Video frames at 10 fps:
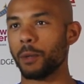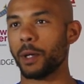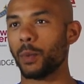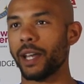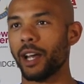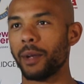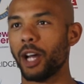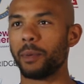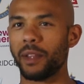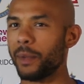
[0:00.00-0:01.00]
So a big week coming
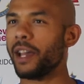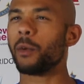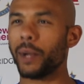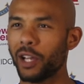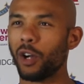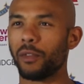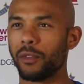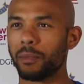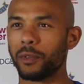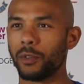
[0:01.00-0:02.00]
up, and then we get a week
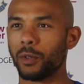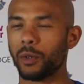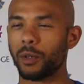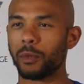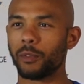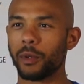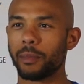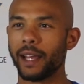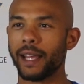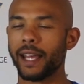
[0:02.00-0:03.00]
off before we
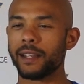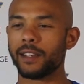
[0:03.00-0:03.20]
play again.